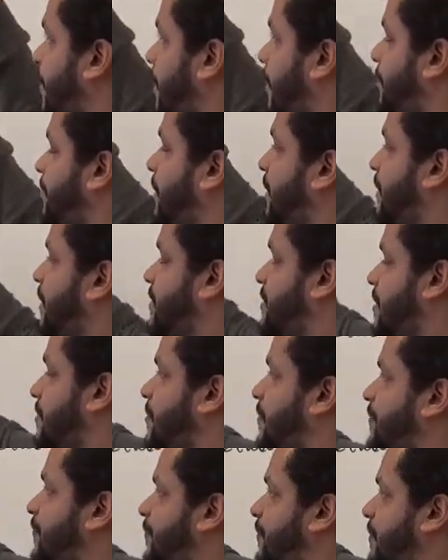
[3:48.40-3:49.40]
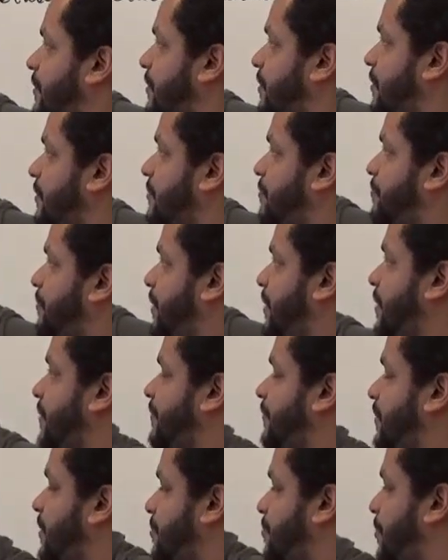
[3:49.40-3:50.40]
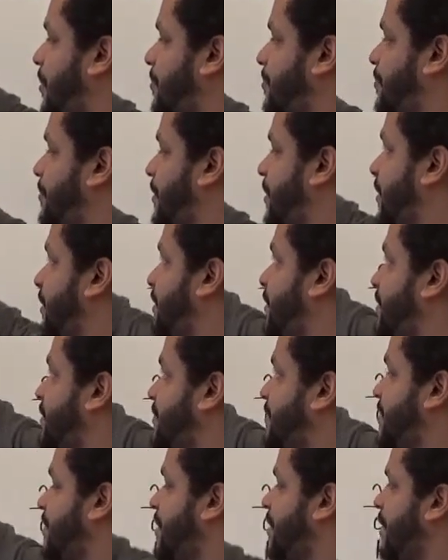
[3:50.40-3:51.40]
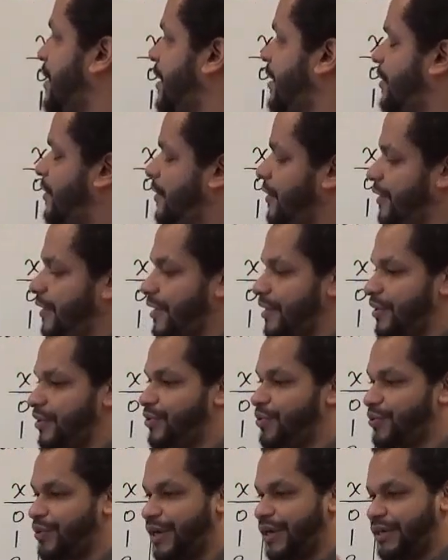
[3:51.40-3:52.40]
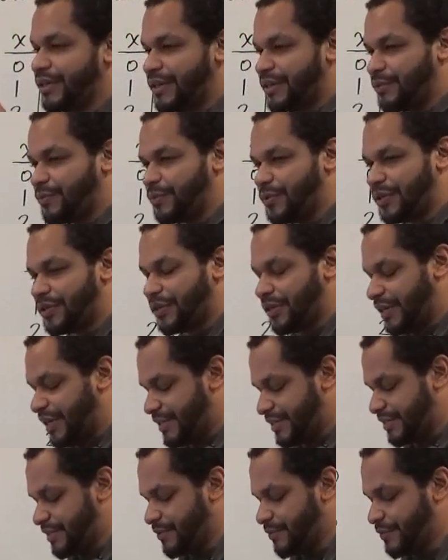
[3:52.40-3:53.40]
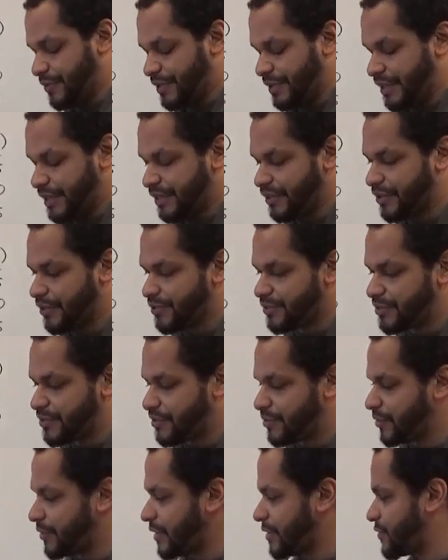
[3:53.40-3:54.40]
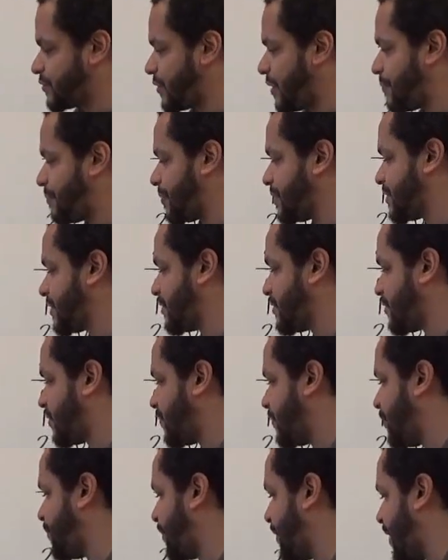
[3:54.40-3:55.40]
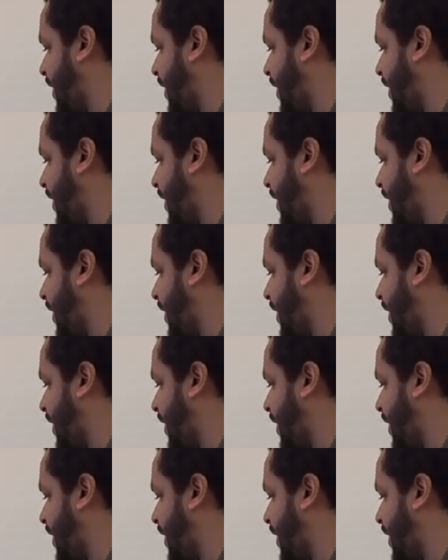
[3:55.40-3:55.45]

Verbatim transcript: I mean the sum of p of the probabilities are greater than 1 or less than 1. And those two discrepancies are when we